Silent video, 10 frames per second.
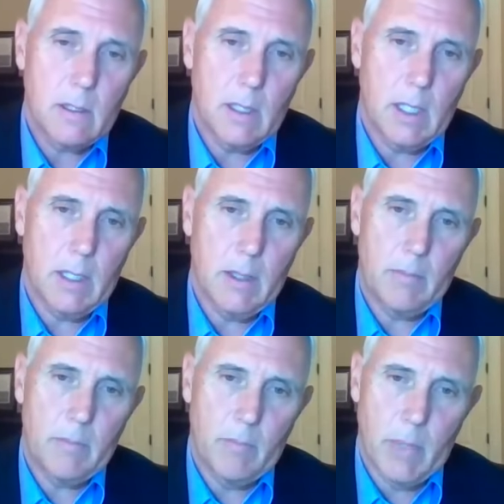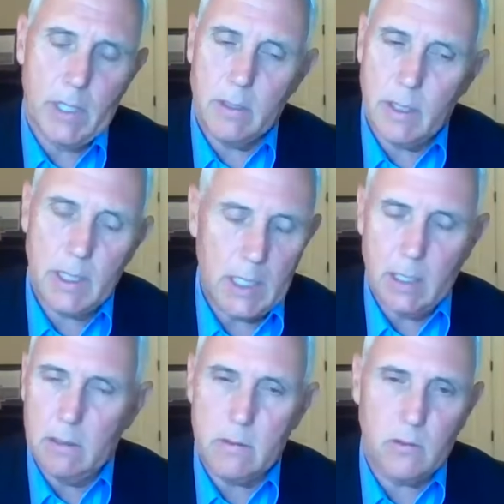uh, but
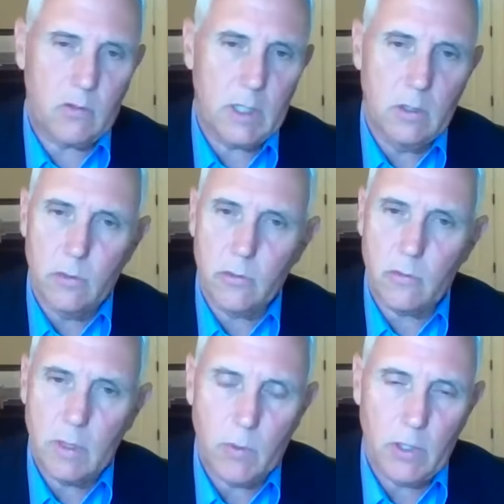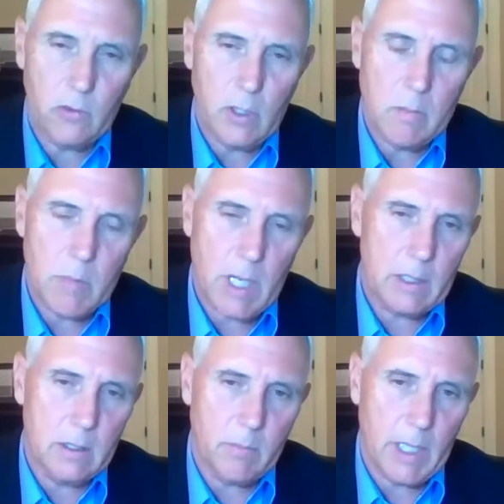again, the signals that President
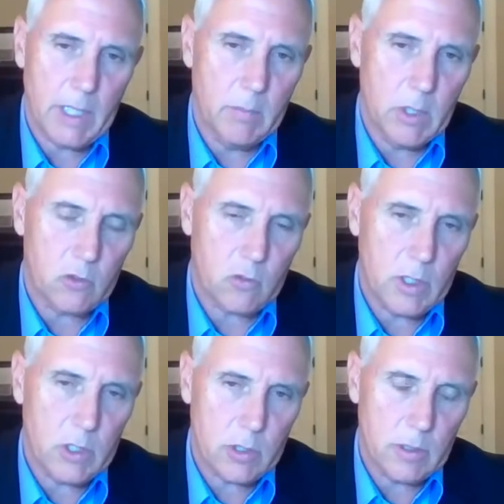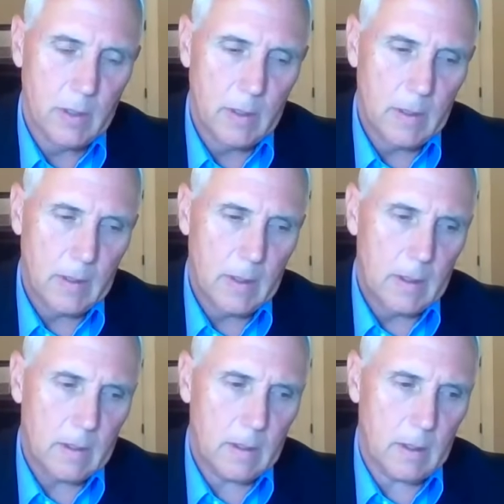Biden, the Biden administration,
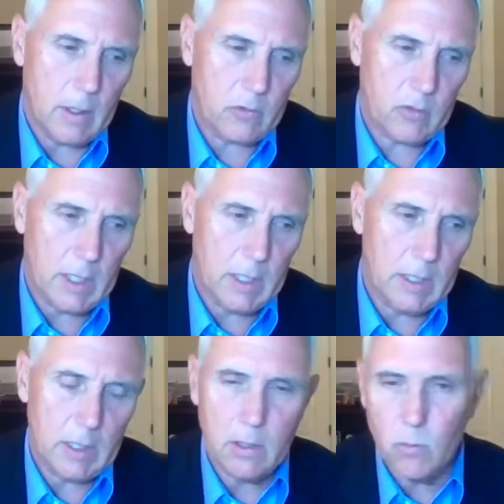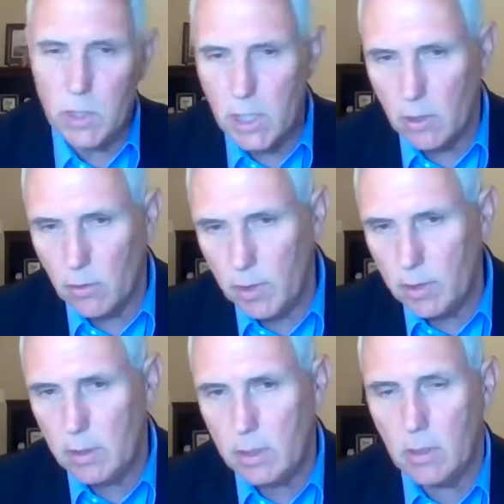uh, are sending and
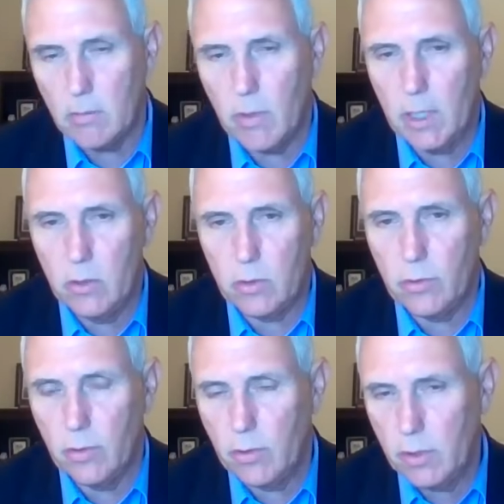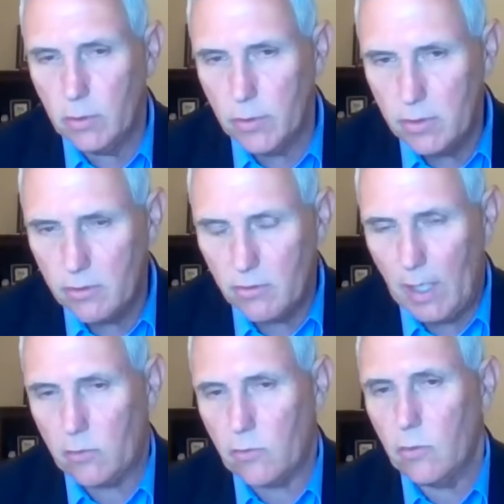re-entering the Iran nuclear deal, the
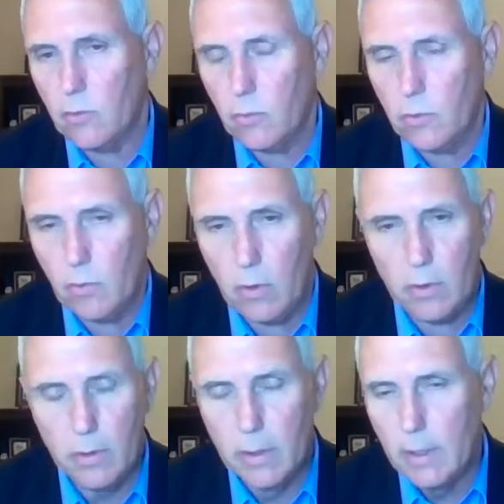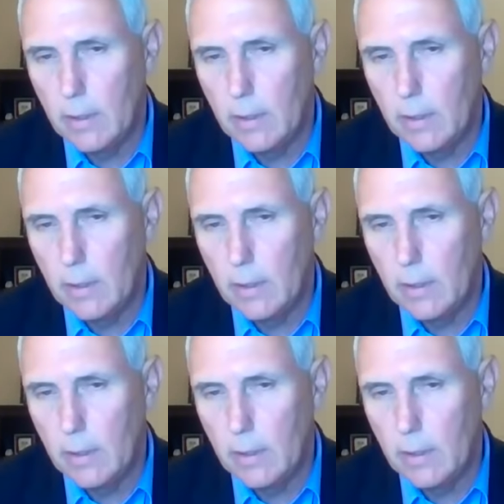disastrous withdrawal